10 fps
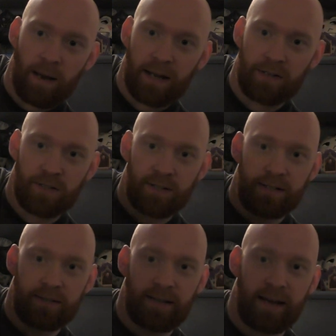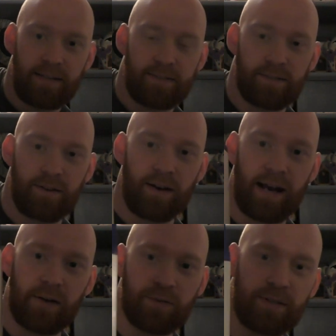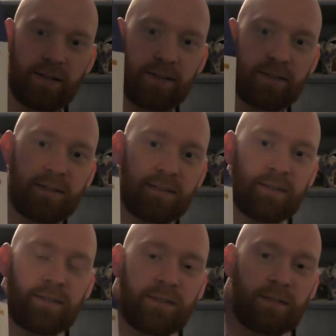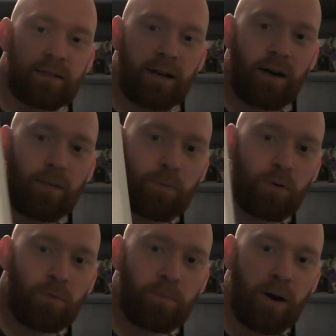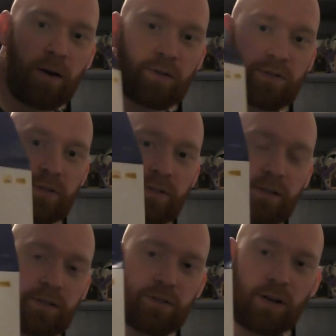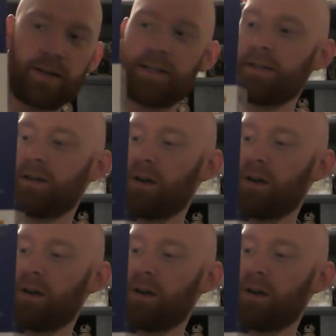packaging these days. It's got an outer cardboard box, nice shiny and